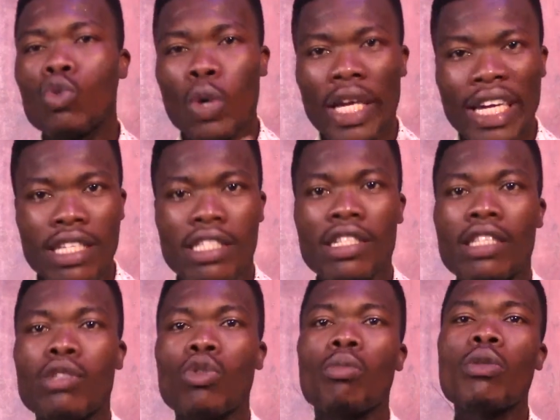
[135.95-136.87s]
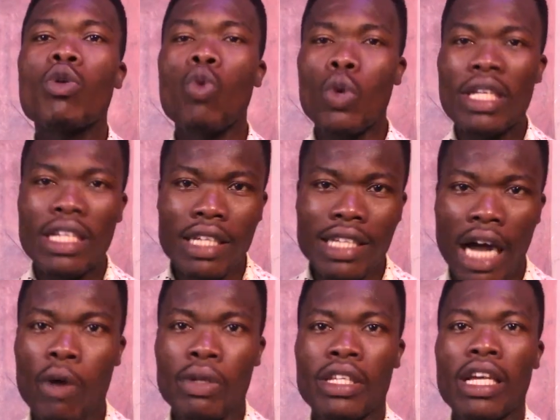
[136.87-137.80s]
drug case na still be holding it
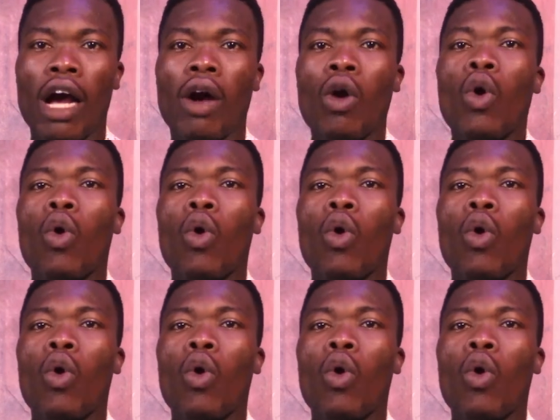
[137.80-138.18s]
down there